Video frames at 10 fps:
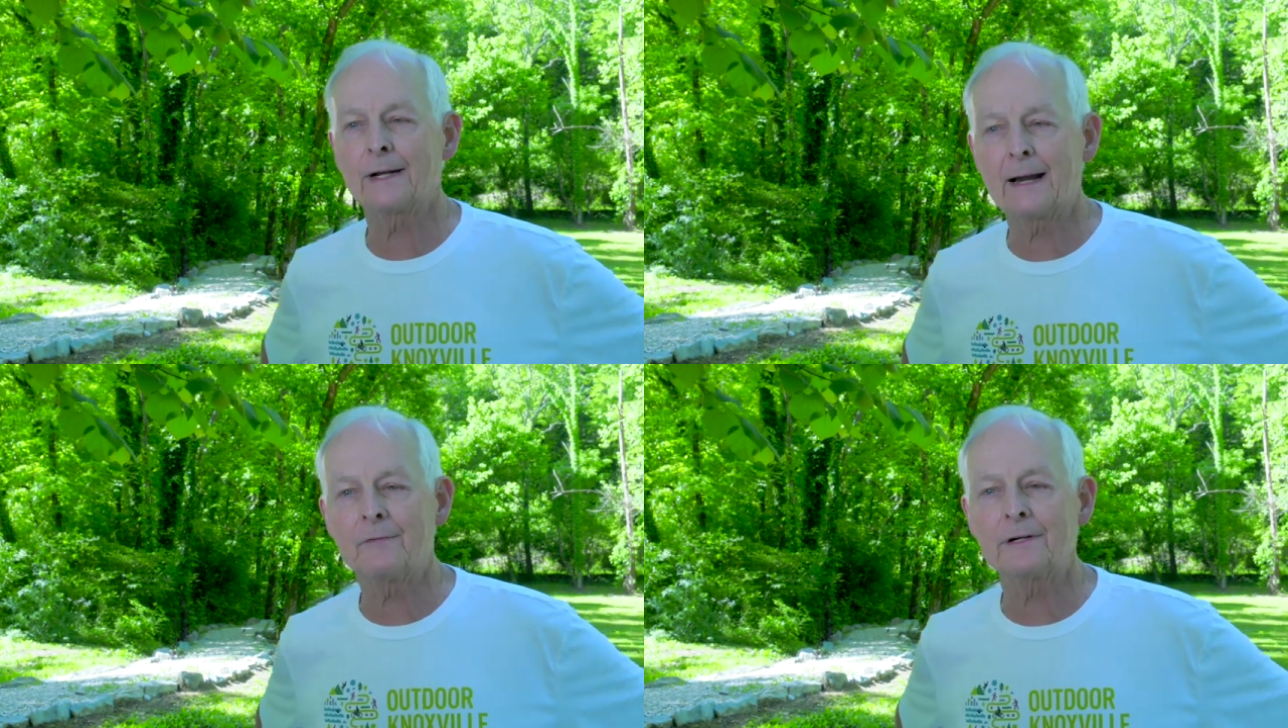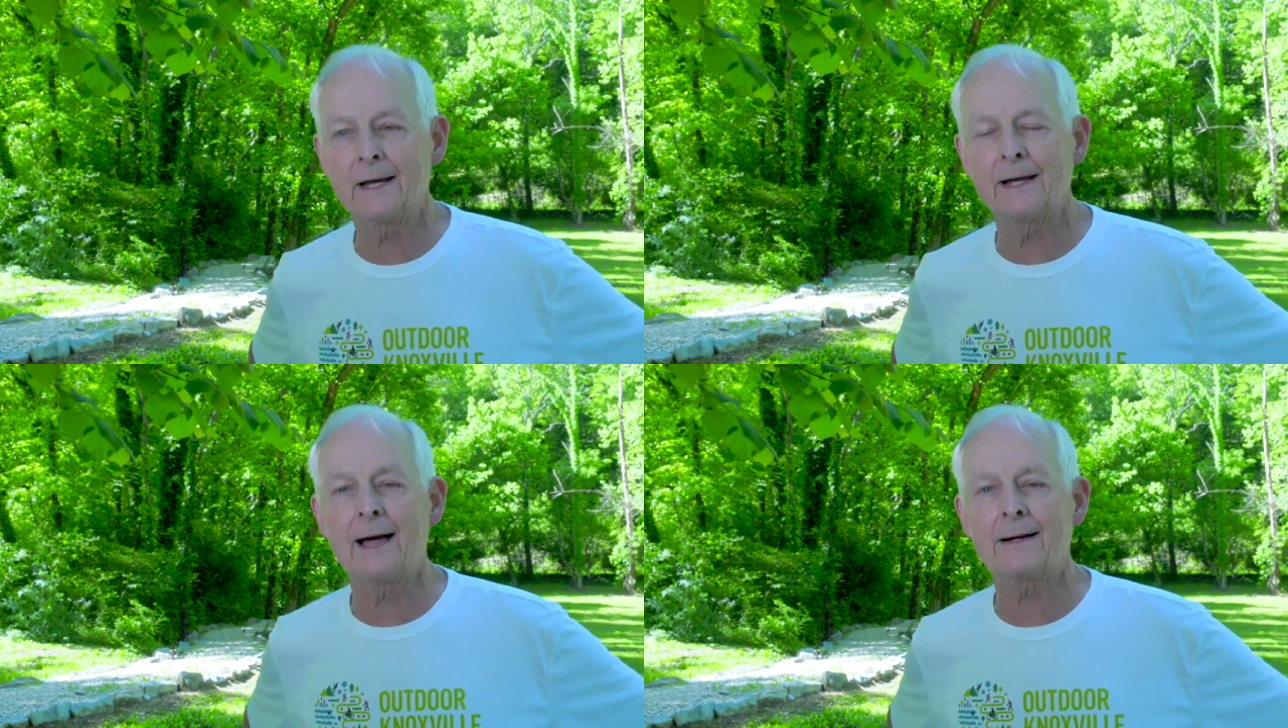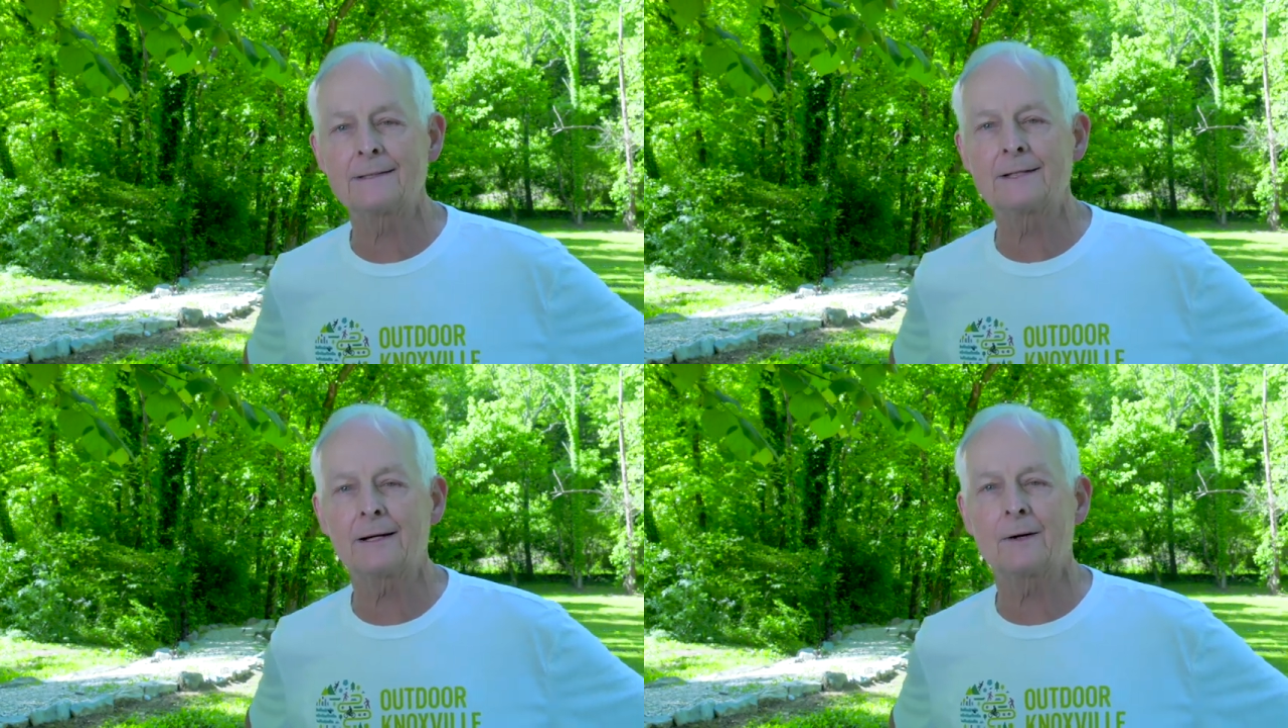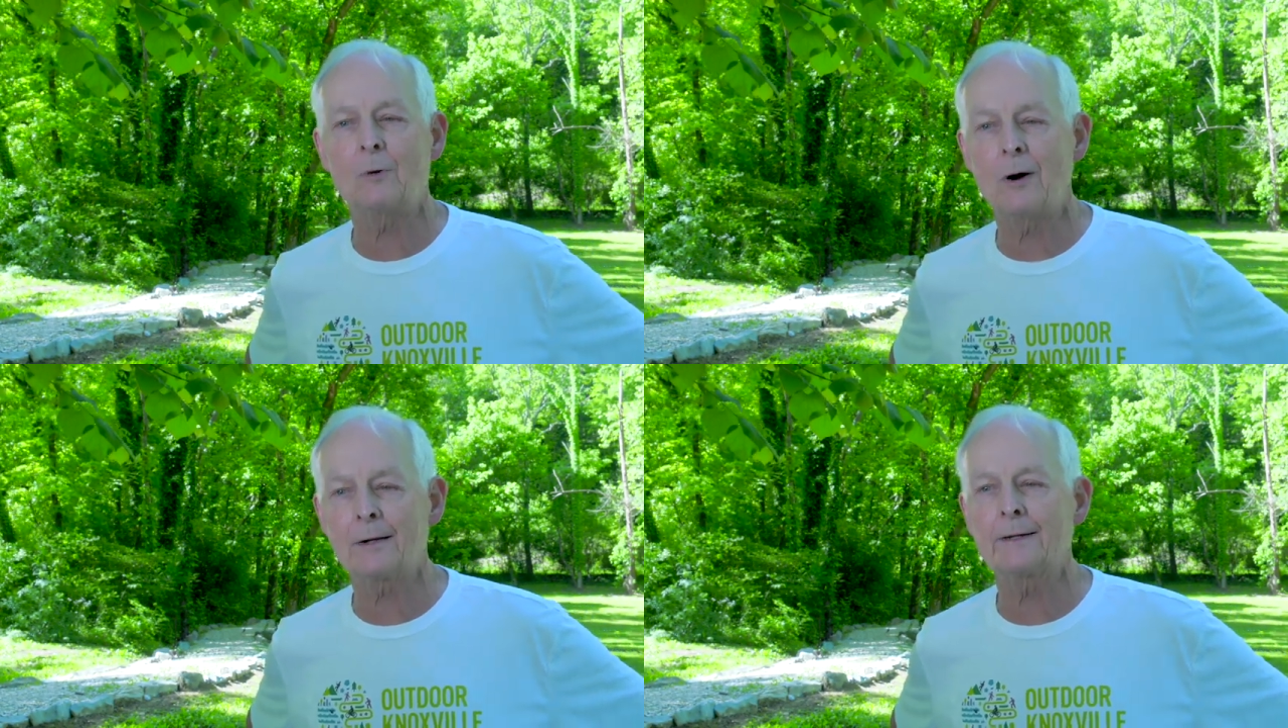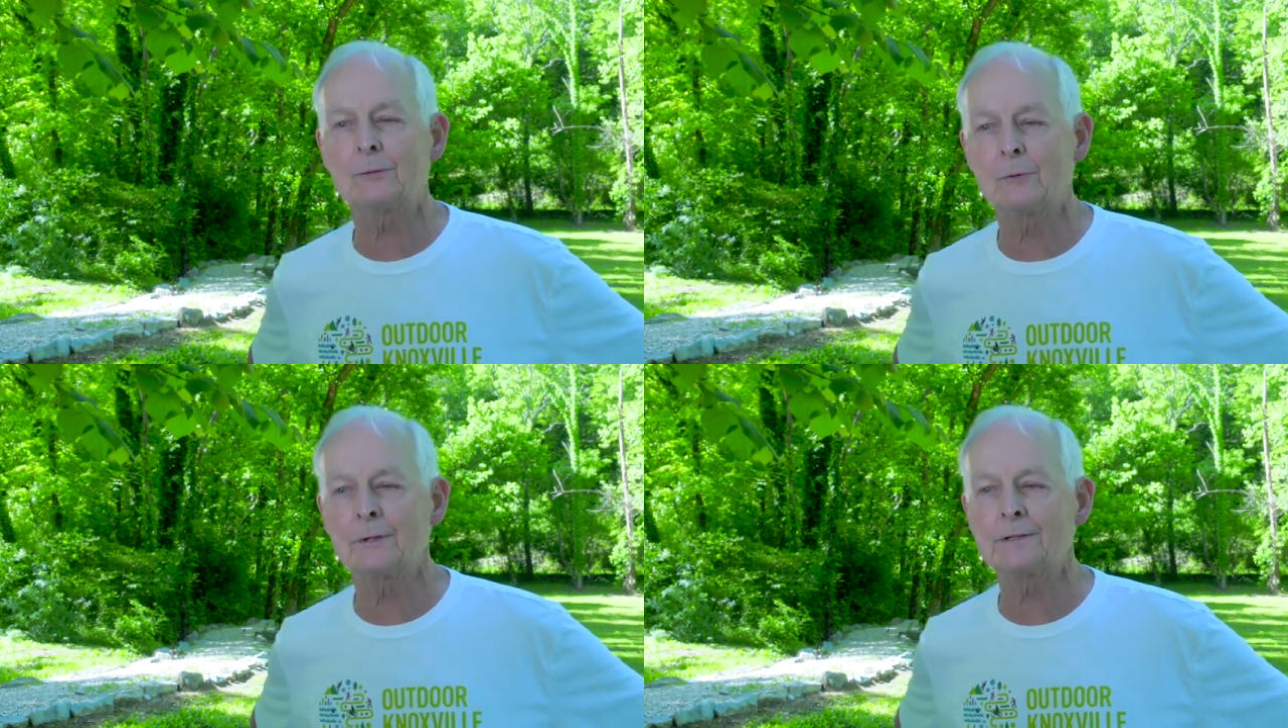that every day I can take a walk in
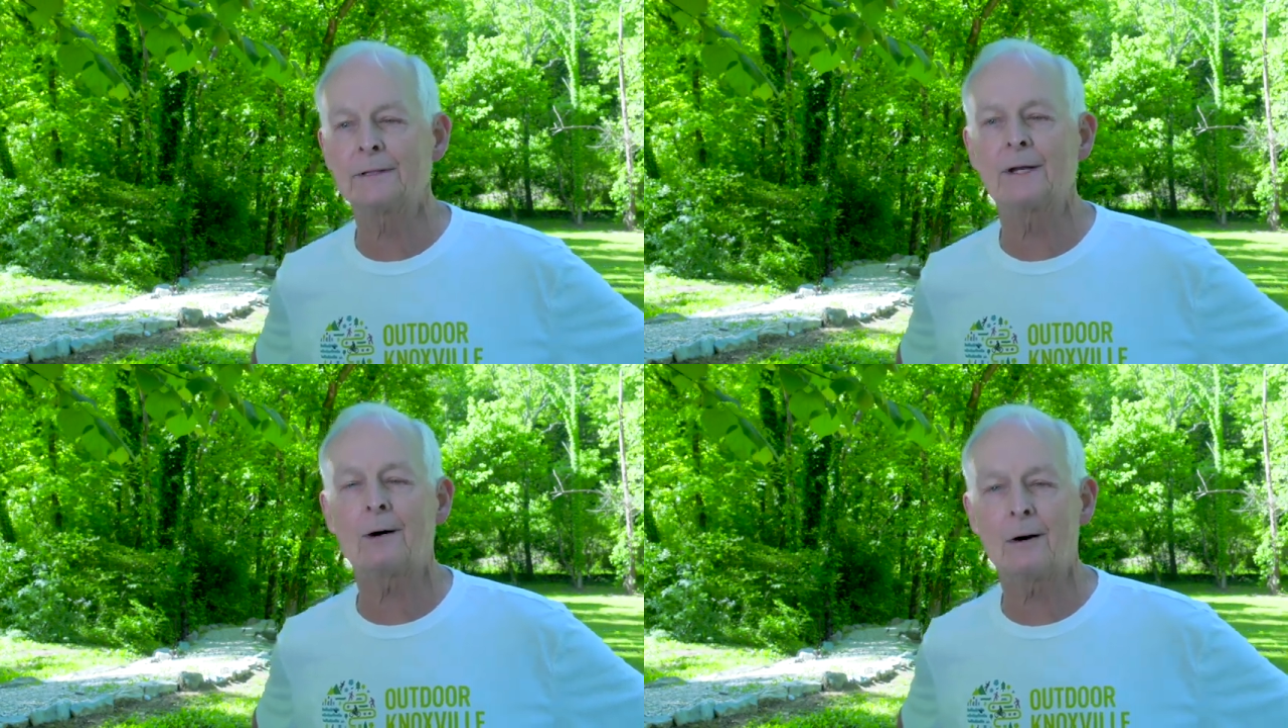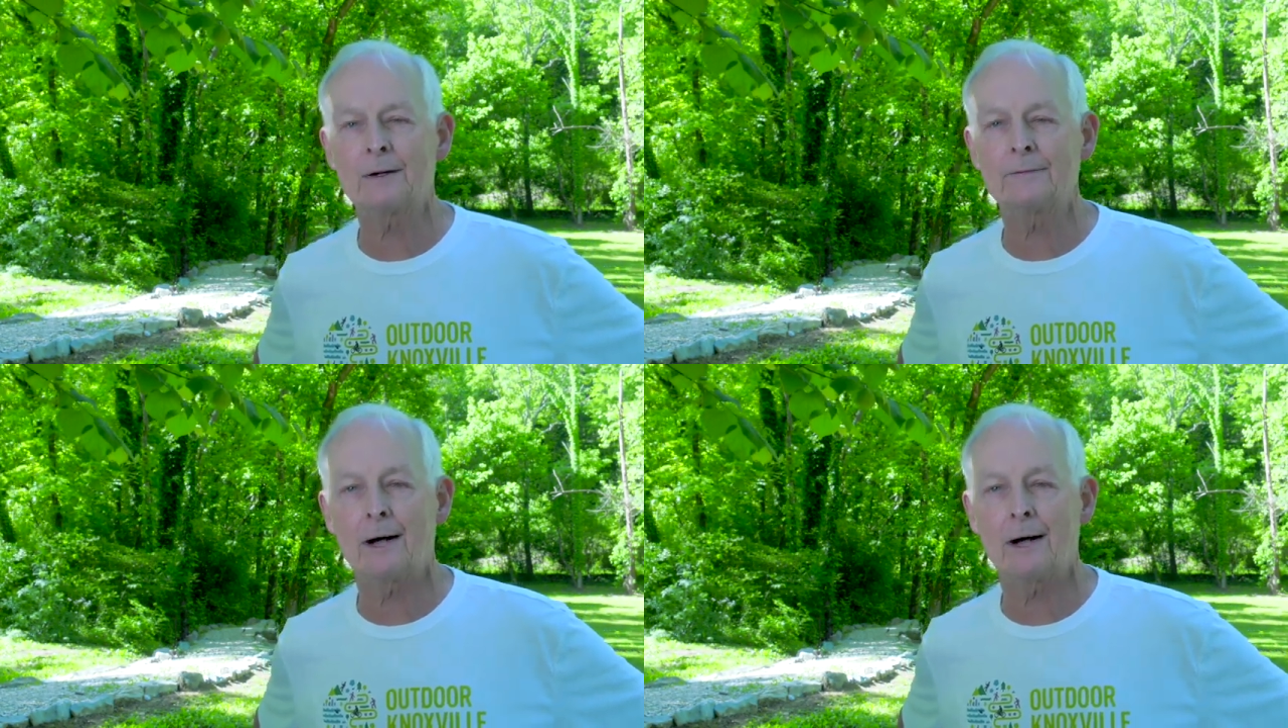the woods in the heart of